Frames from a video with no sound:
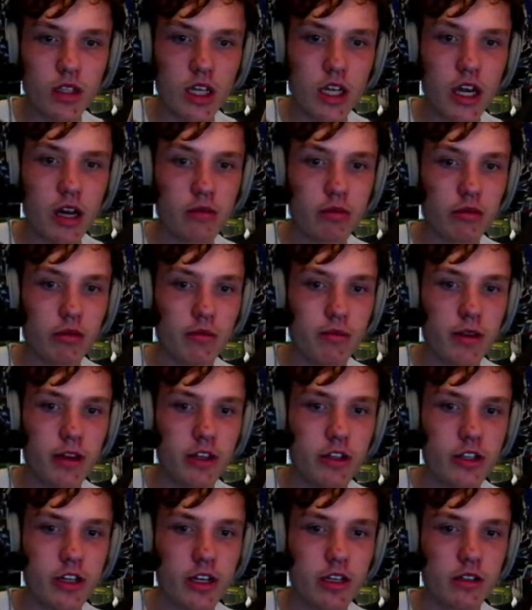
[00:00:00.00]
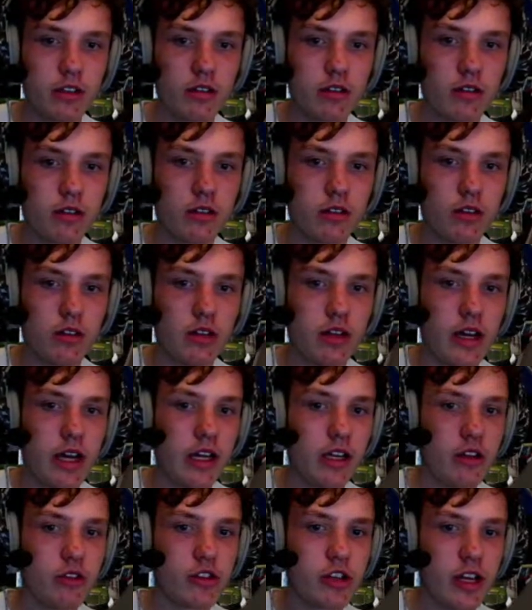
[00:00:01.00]
Yeah, probably P-Jan.
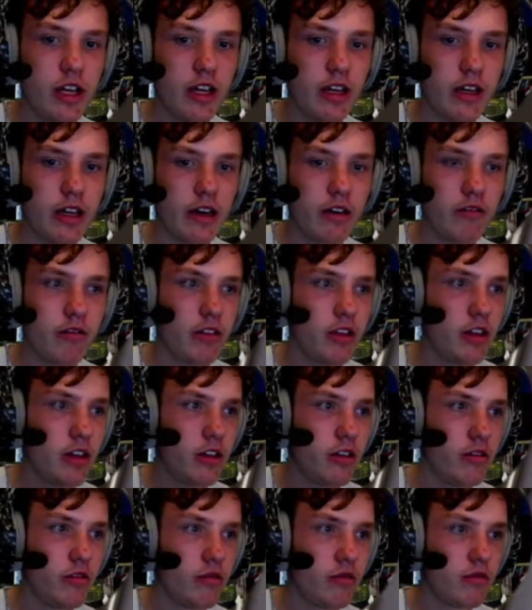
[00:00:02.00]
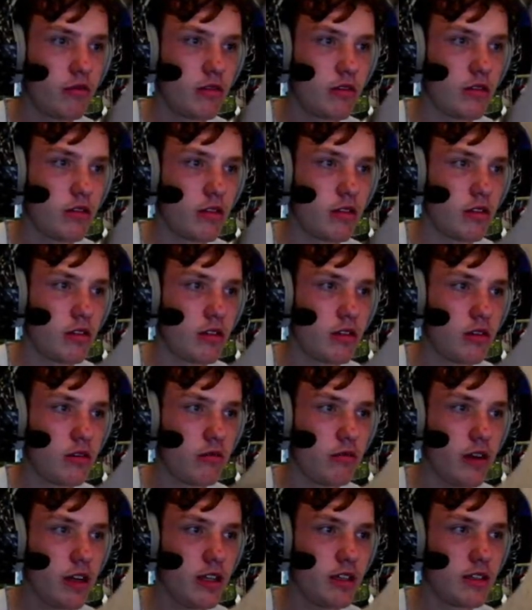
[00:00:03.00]
Hello, Jake. How are you?
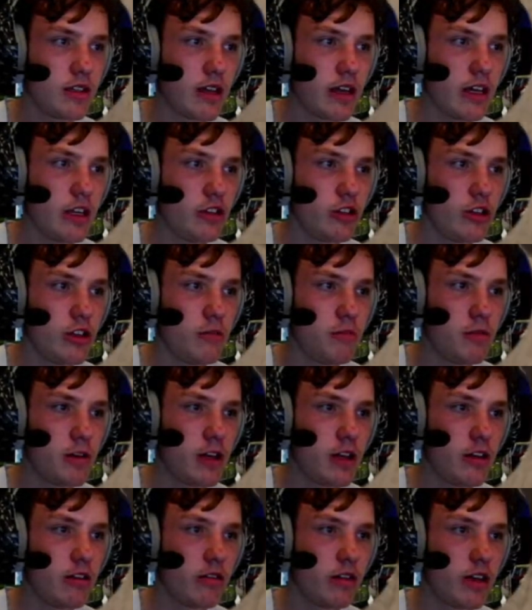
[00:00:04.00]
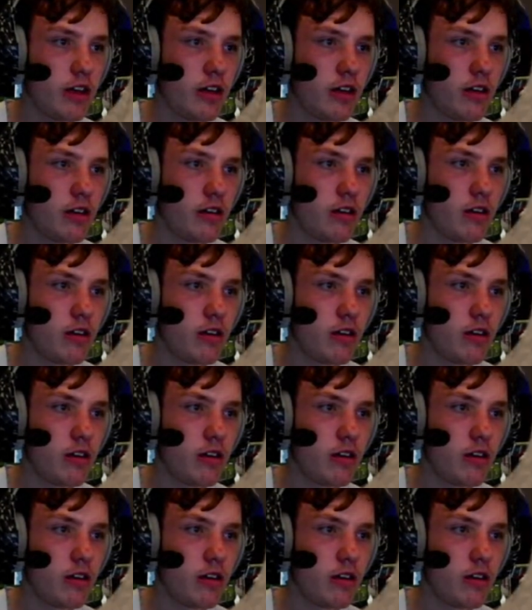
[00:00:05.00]
Where's the HGP on here?